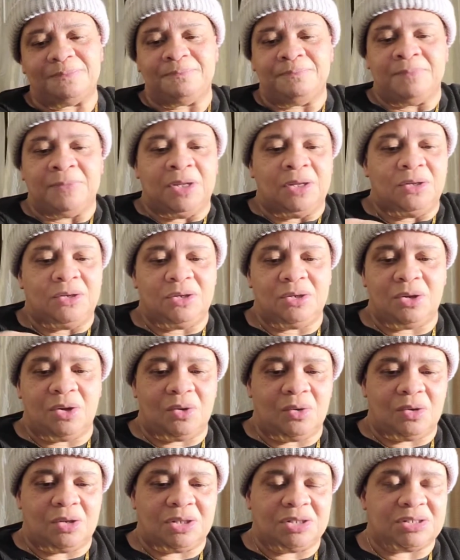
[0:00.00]
you know,
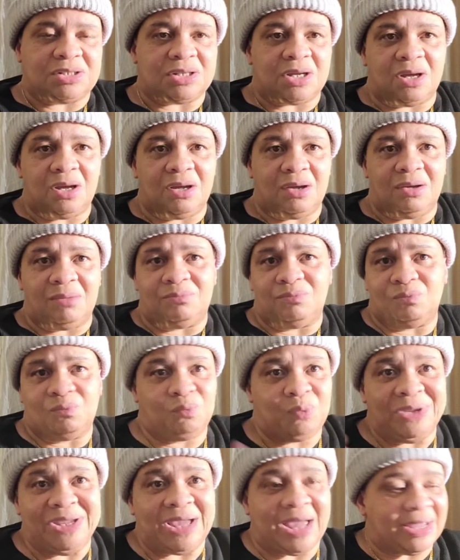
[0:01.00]
cause um,
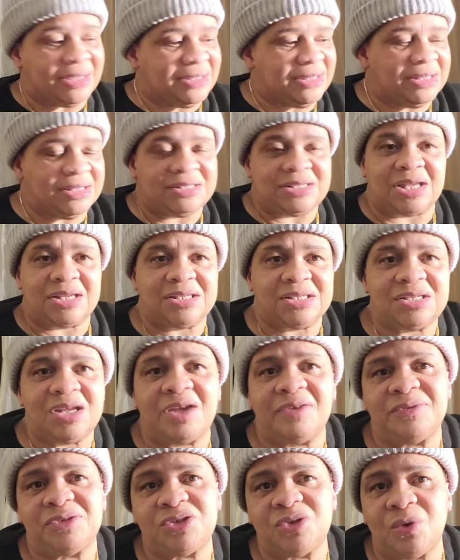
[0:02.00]
we got kids
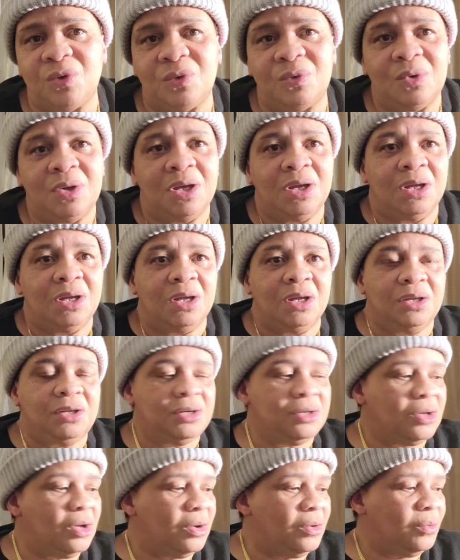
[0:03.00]
ourselves, so you
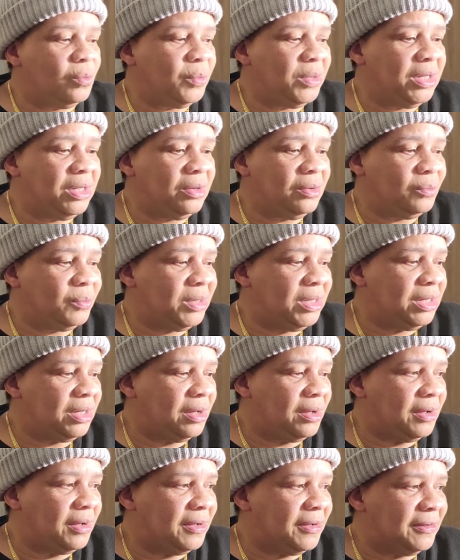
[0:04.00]
know we we
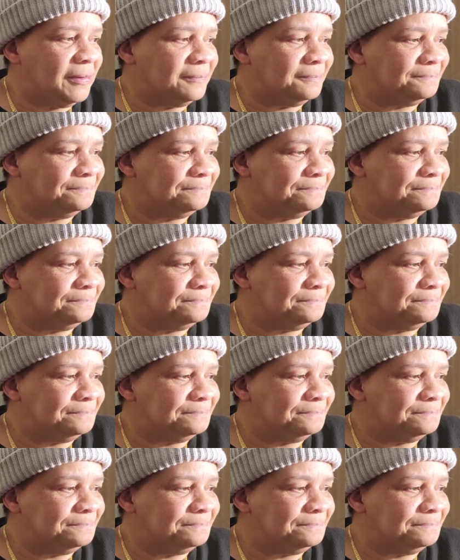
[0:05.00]
um